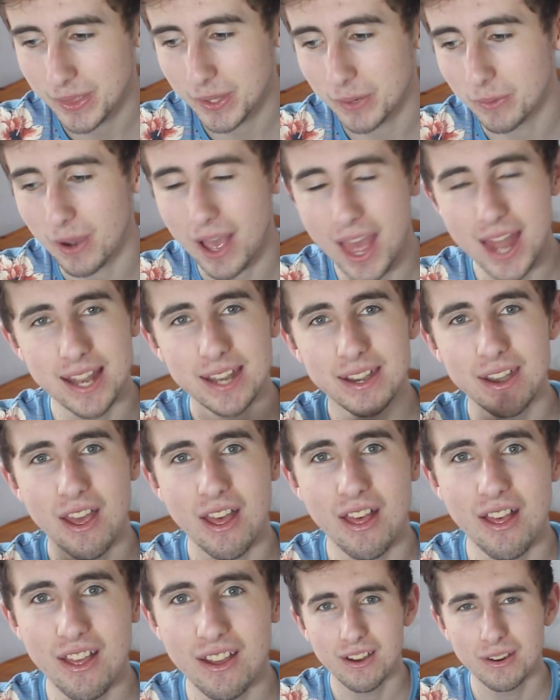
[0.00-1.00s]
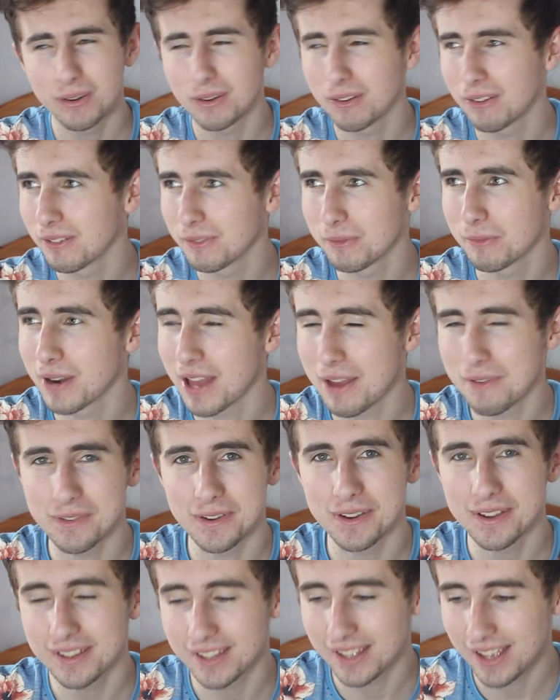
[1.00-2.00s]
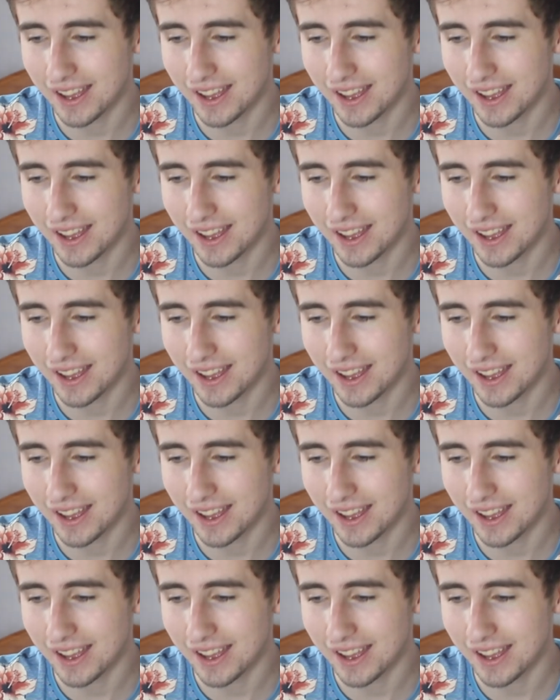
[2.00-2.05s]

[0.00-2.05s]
or Eleanor, or whatever,